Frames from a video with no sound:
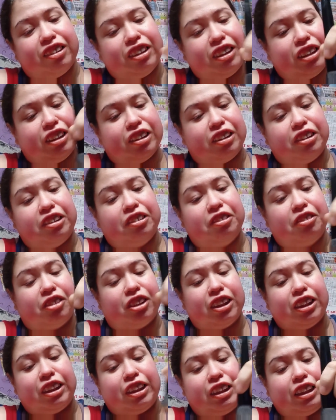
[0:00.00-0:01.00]
because you
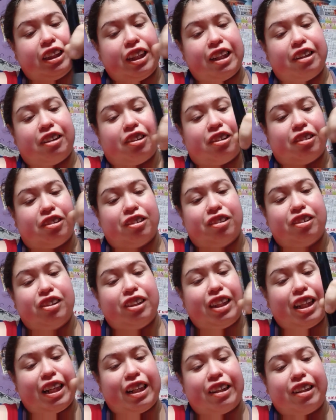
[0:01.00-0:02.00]
want to get all
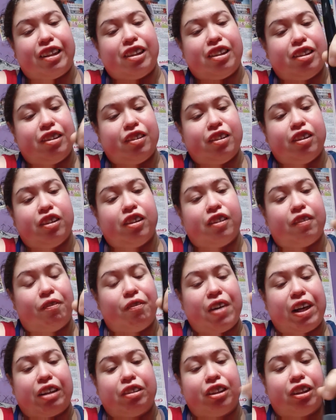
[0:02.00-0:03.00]
that
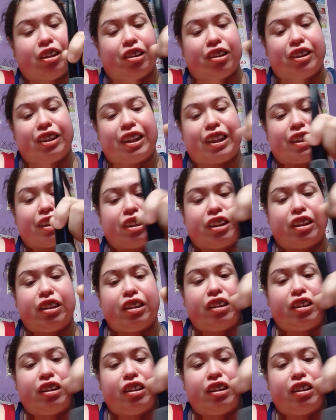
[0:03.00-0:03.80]
amount on there.